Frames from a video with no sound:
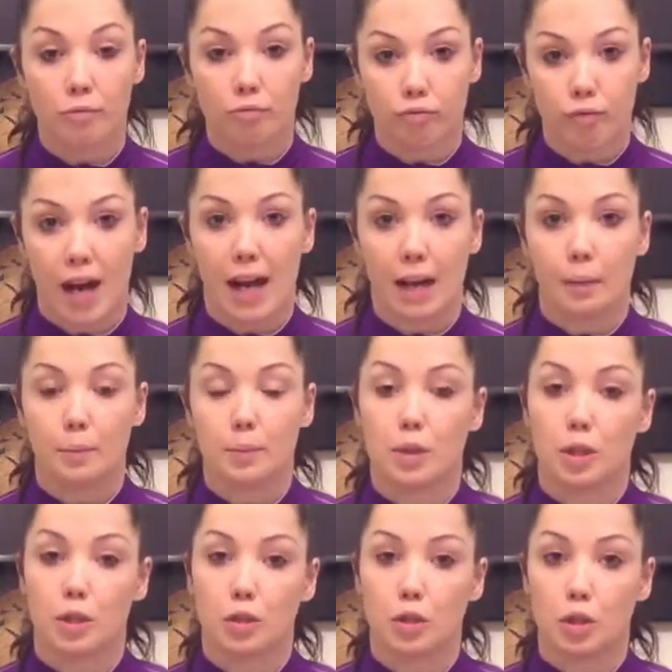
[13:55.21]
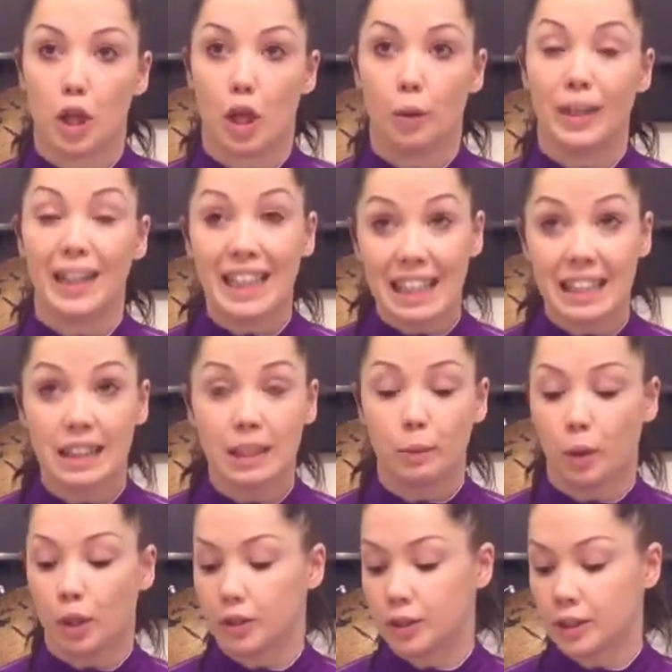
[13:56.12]
wraps, so easy
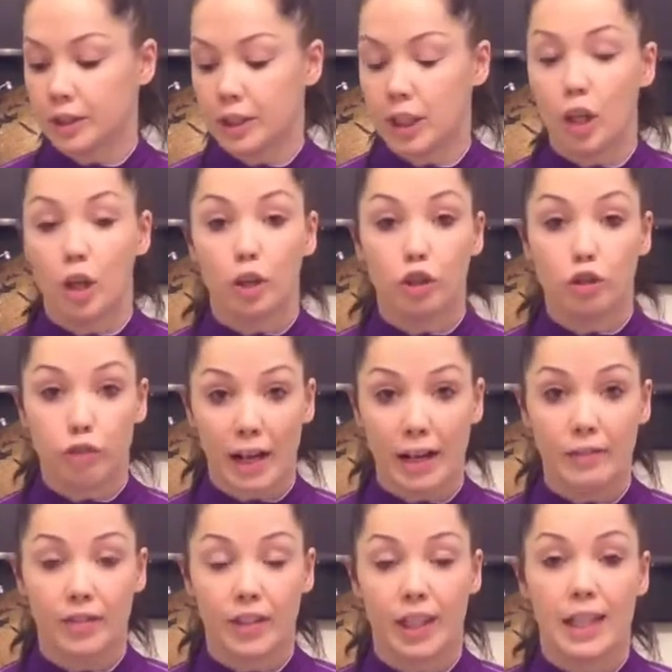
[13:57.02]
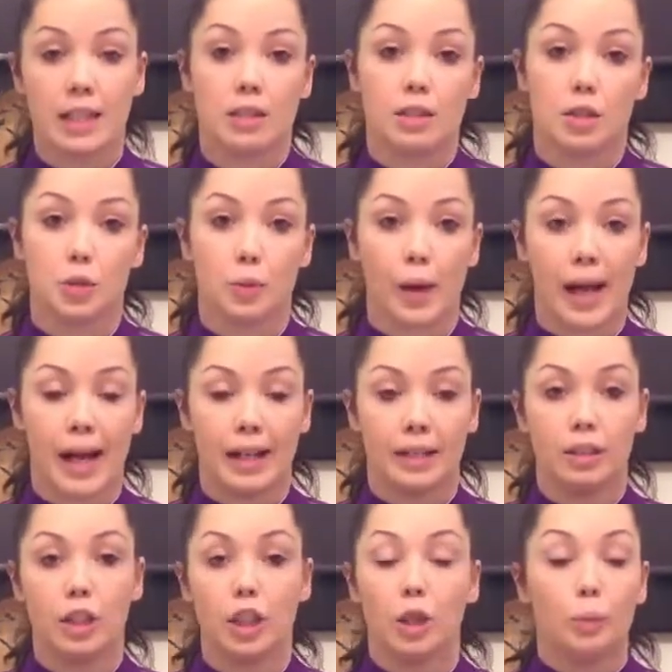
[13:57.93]
ones, great for the kids as
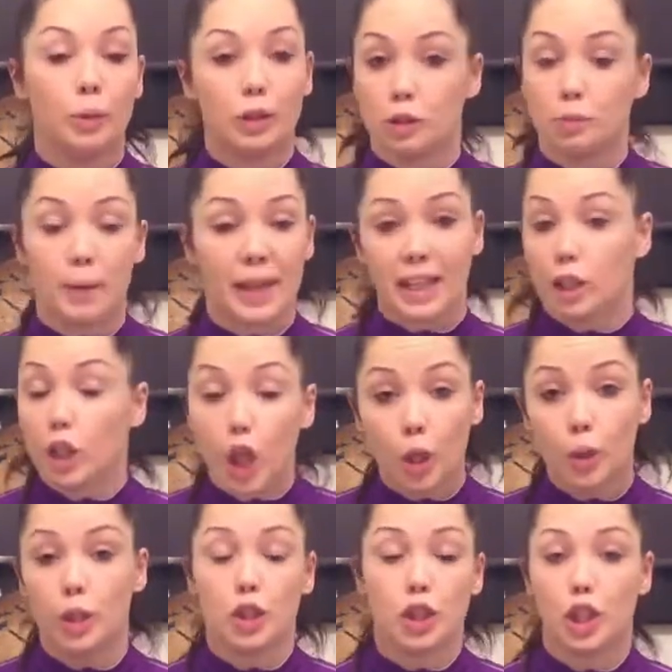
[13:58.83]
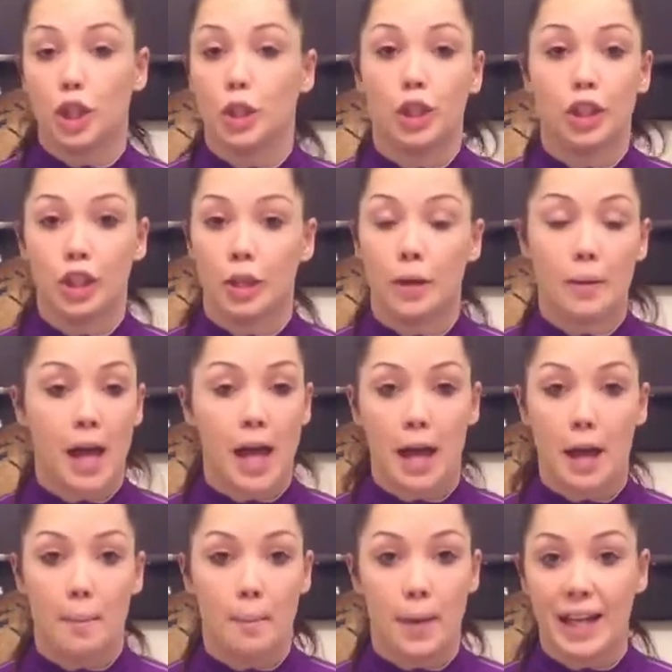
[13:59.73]
well. We just make a load of tuna,
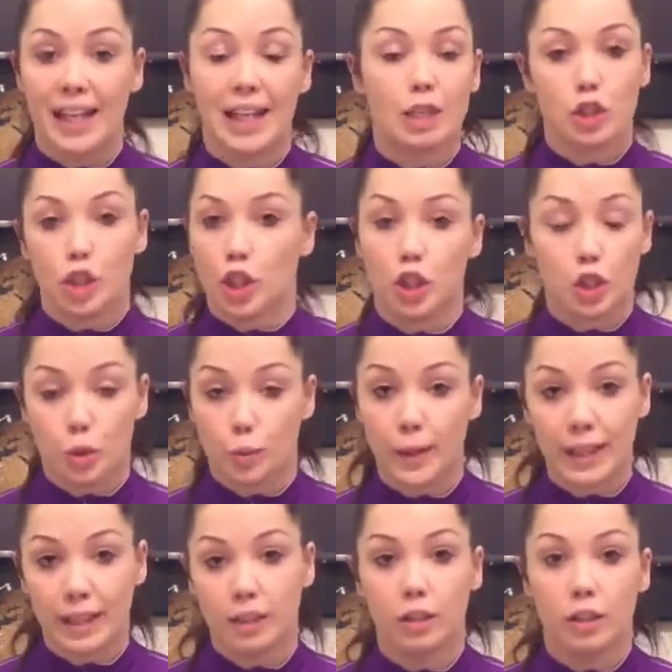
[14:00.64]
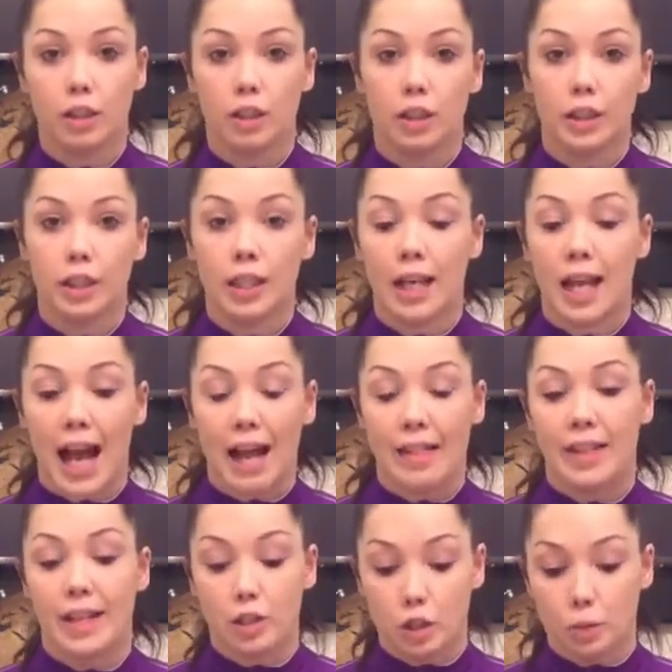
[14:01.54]
mayonnaise, tuna sweet corn,
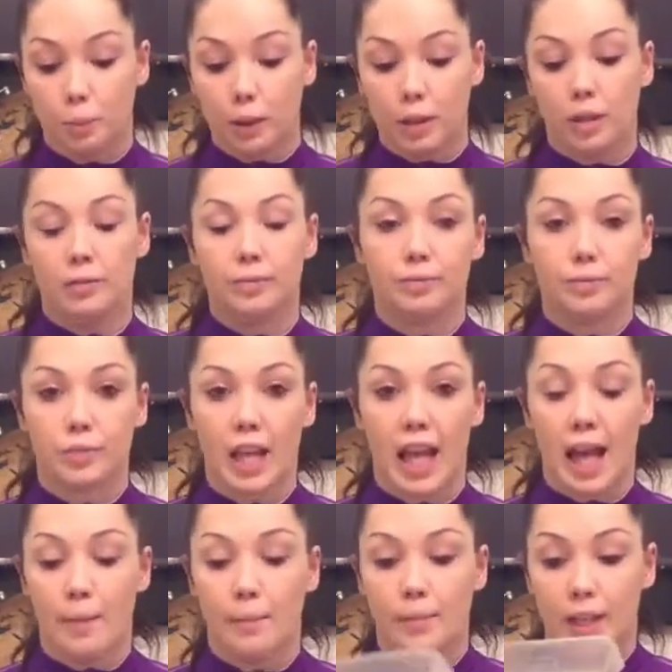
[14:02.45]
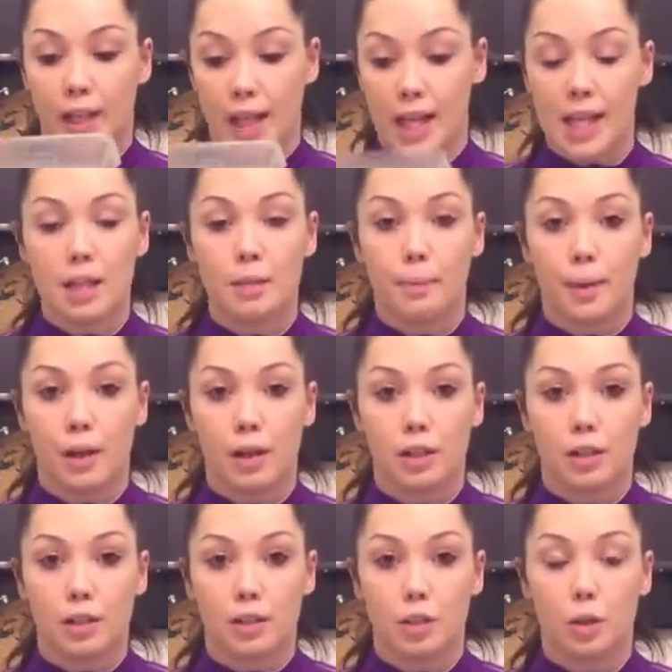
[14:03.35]
and then just put it in the
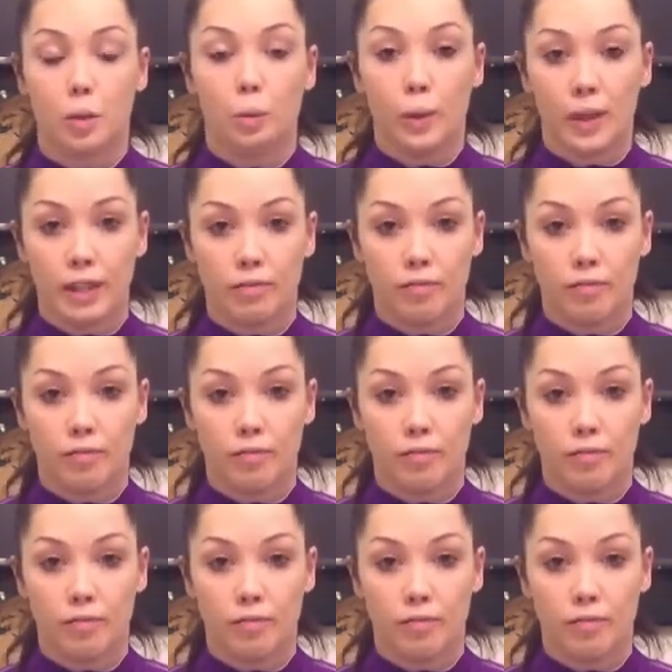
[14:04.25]
box with a